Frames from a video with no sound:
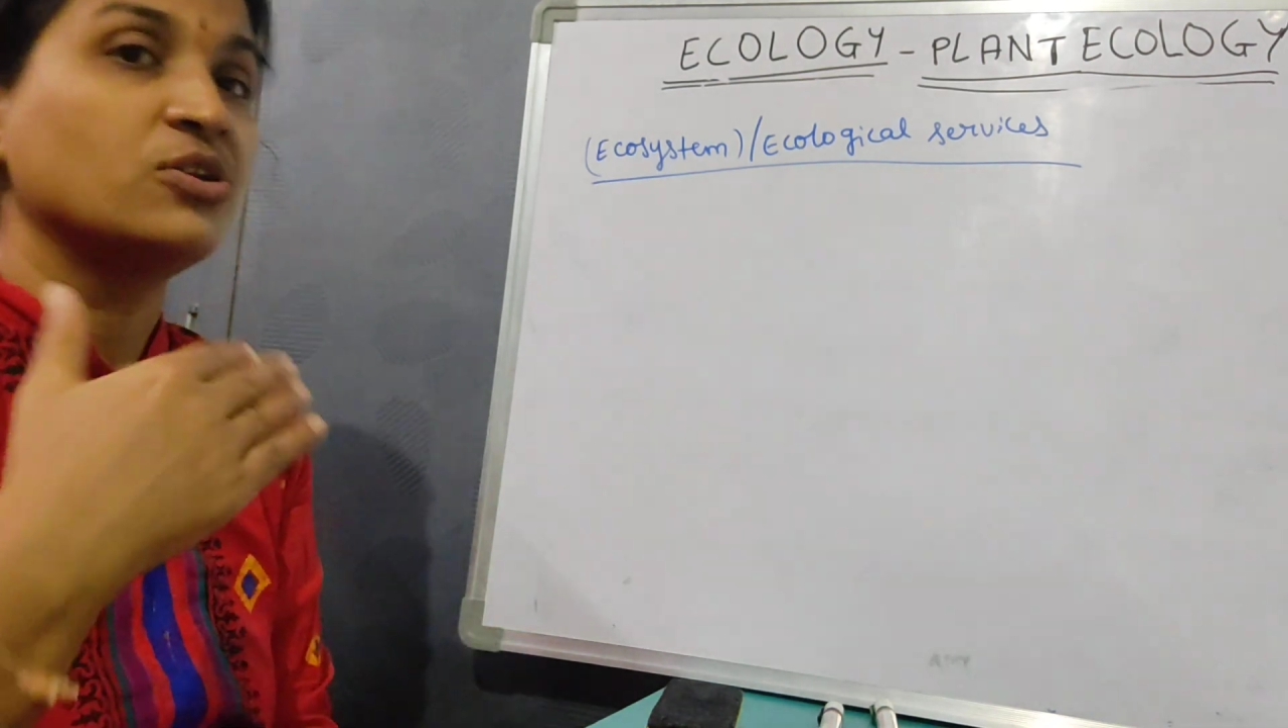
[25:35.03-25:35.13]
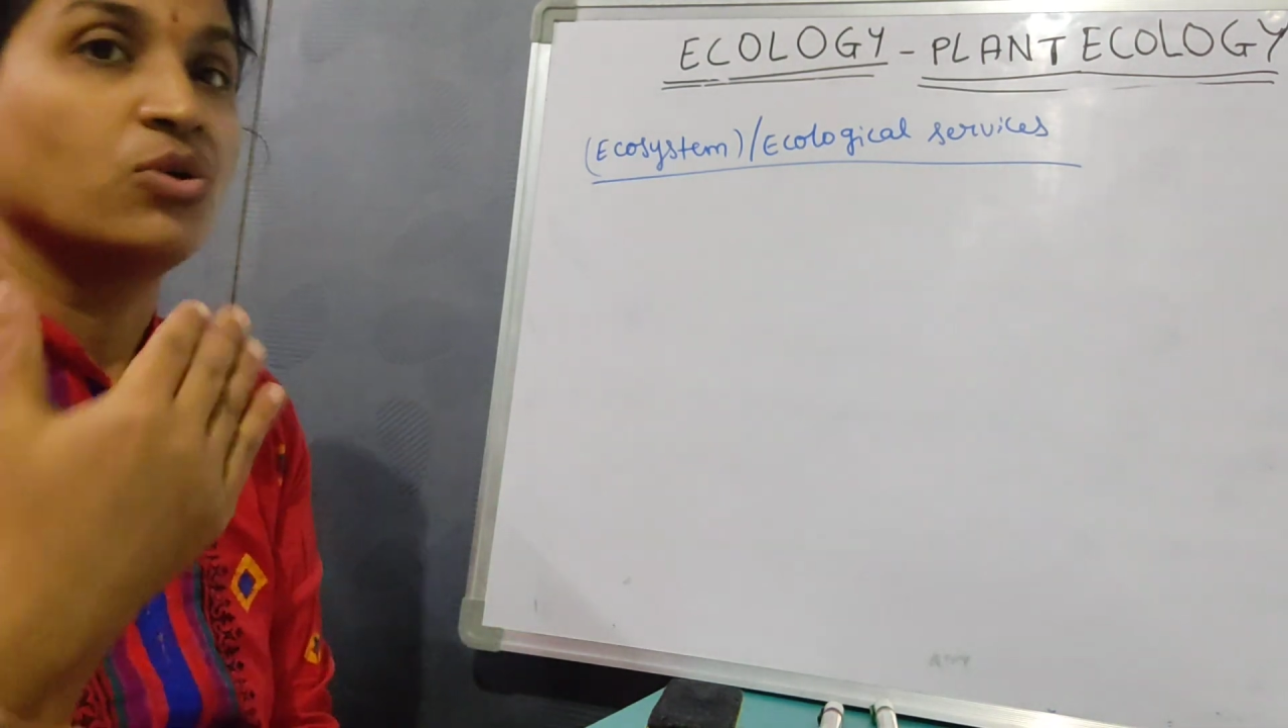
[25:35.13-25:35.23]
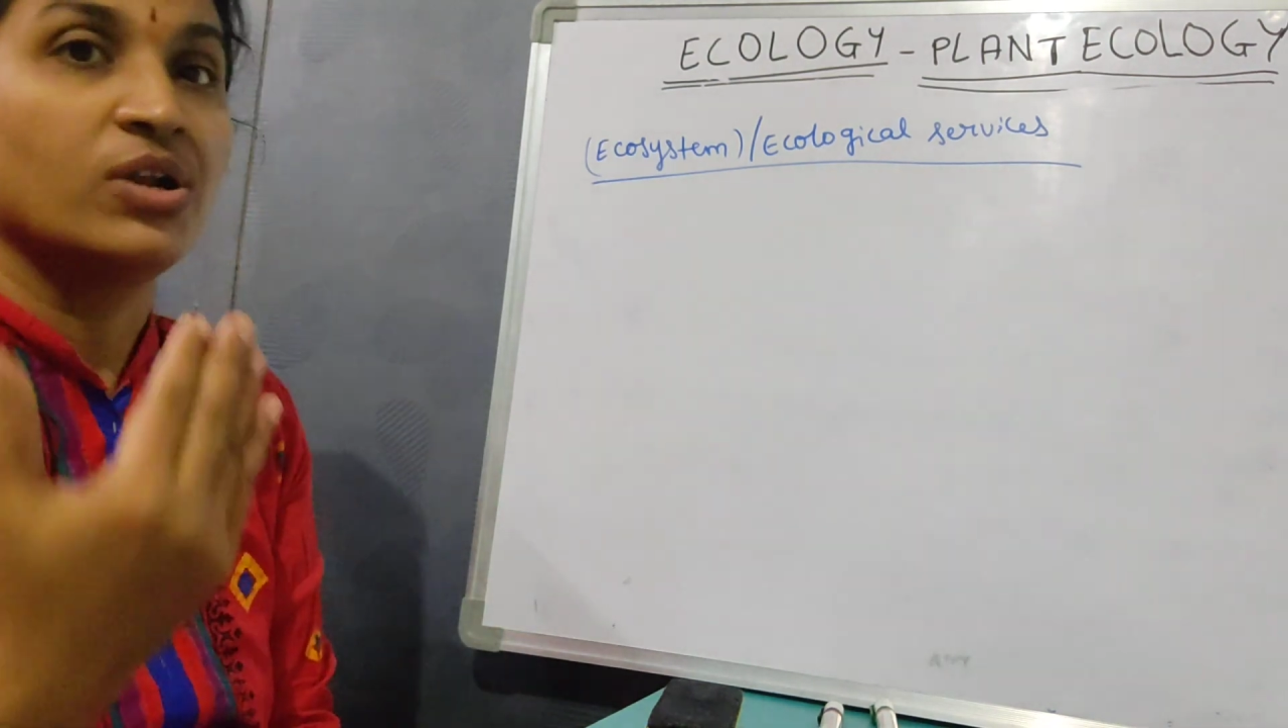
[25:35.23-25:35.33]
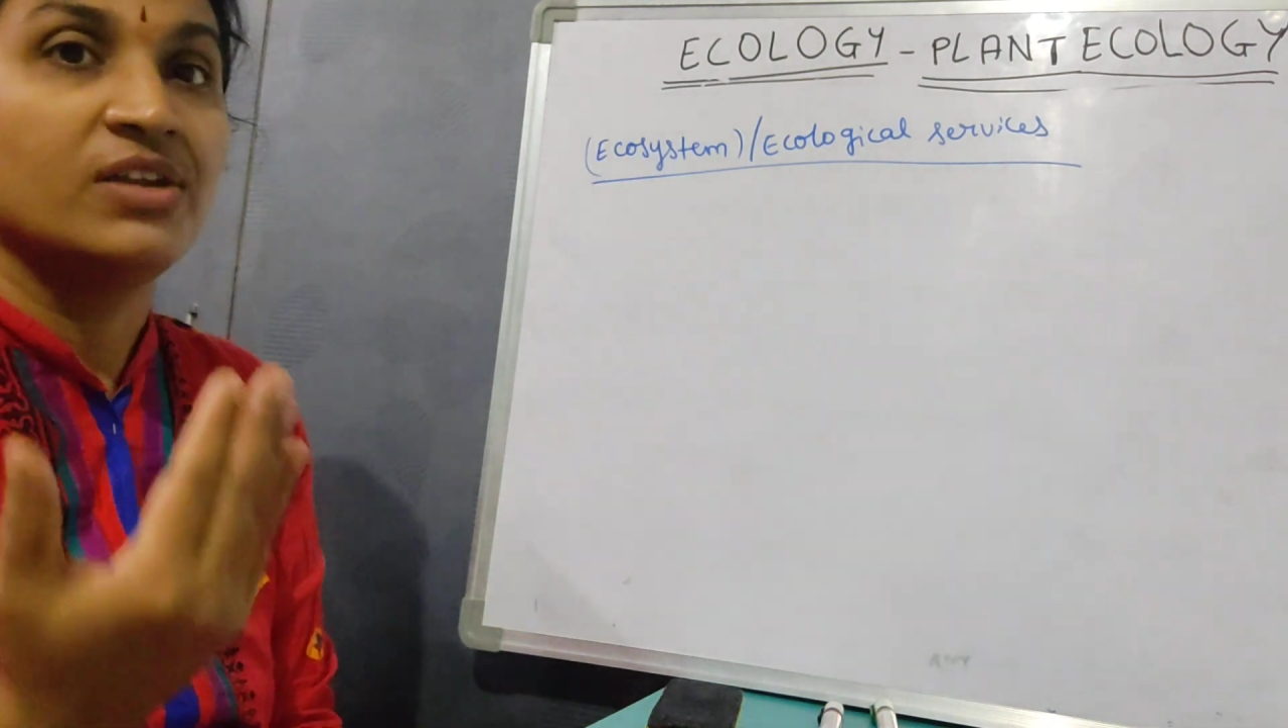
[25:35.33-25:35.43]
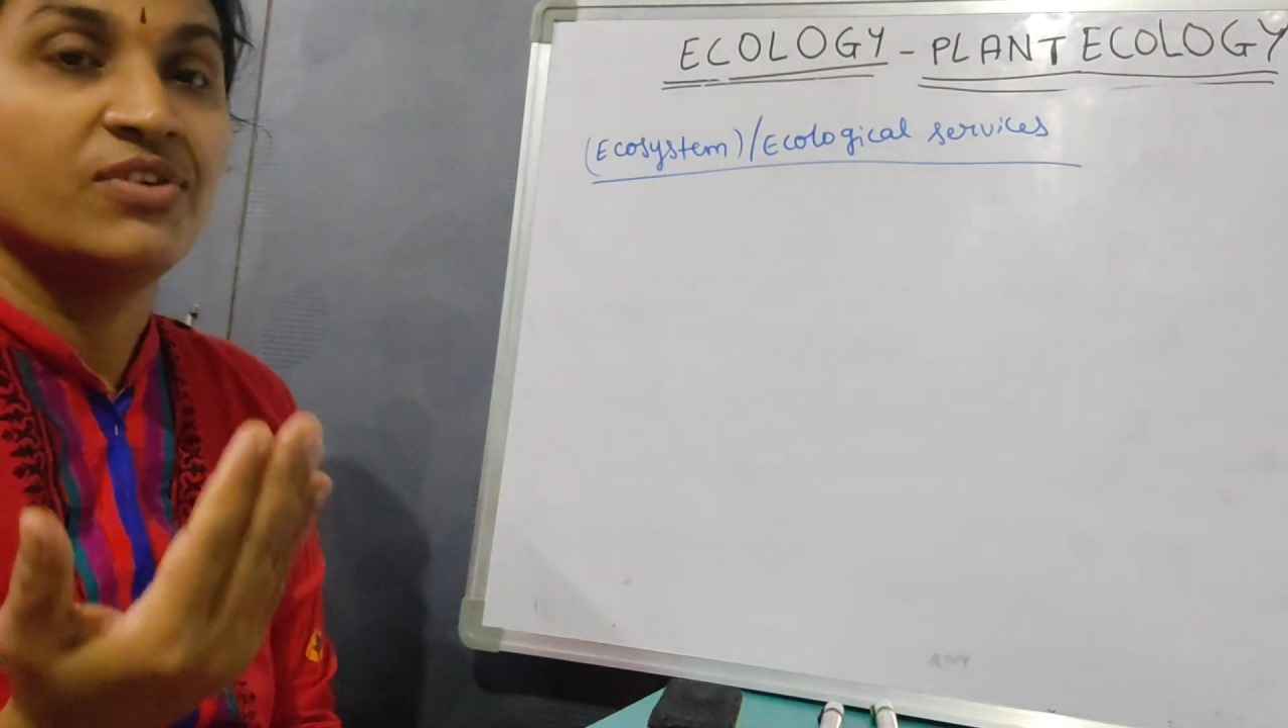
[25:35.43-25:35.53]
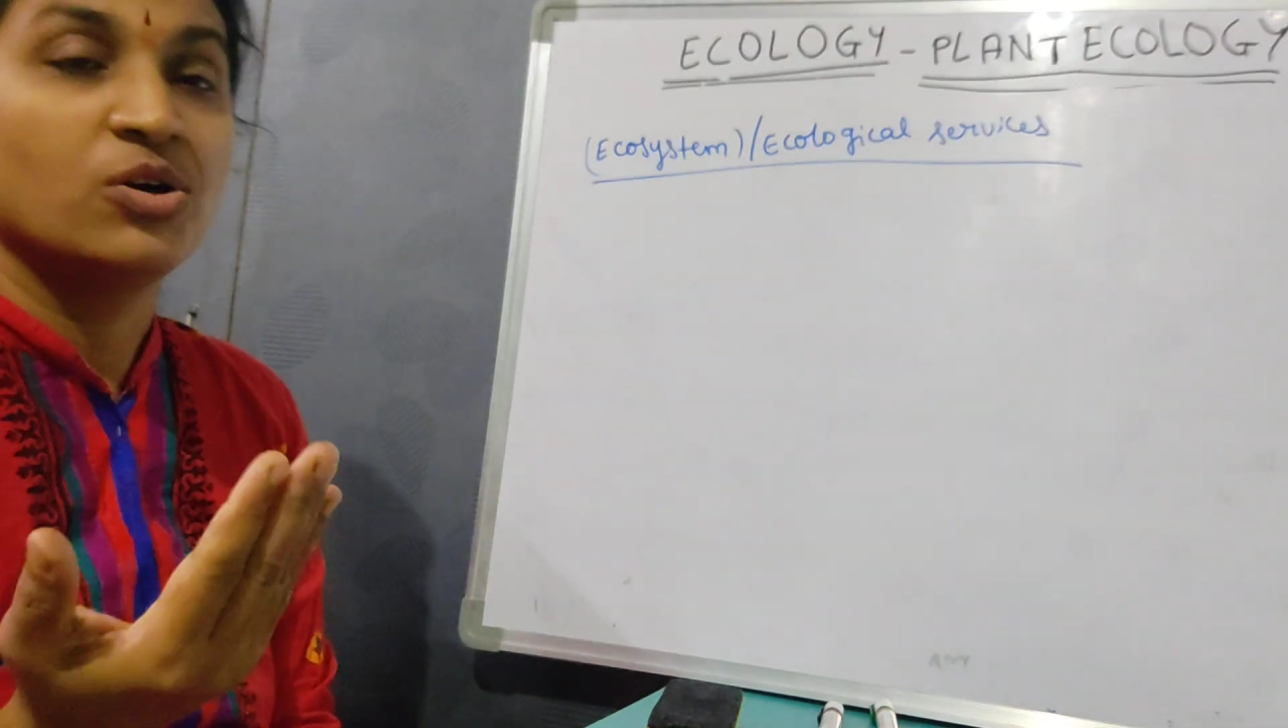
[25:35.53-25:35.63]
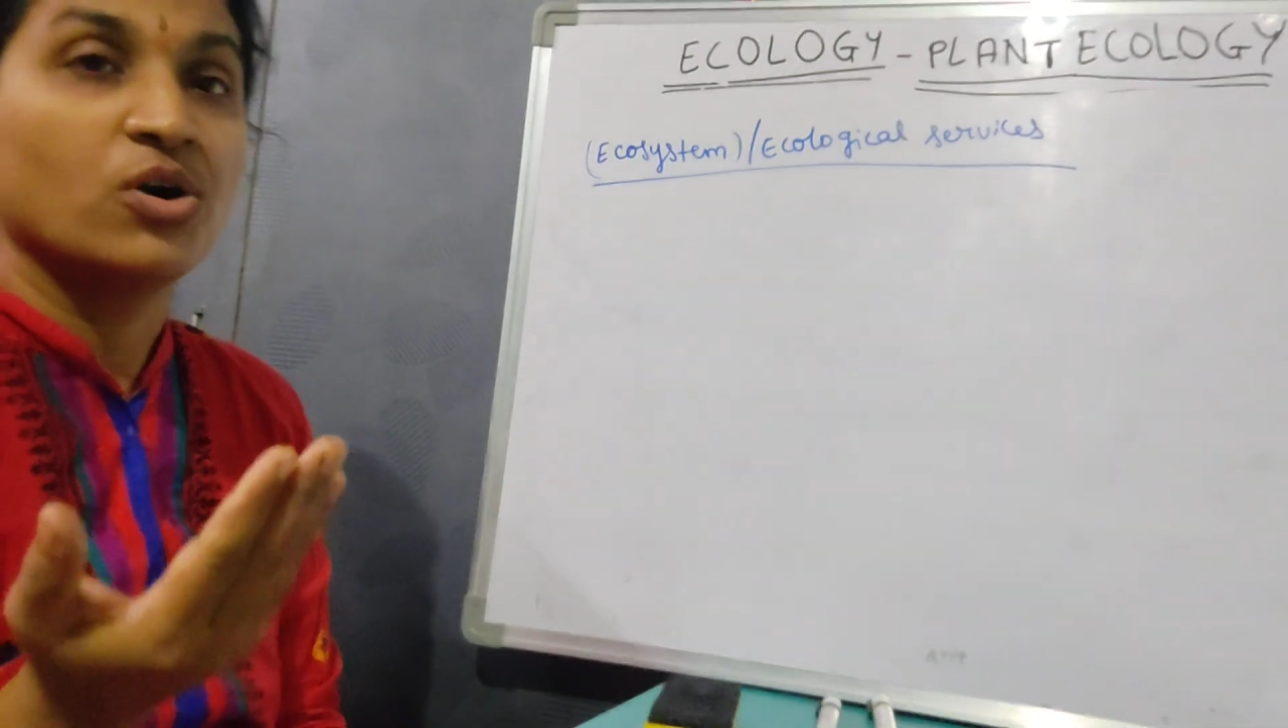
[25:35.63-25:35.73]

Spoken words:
the non-living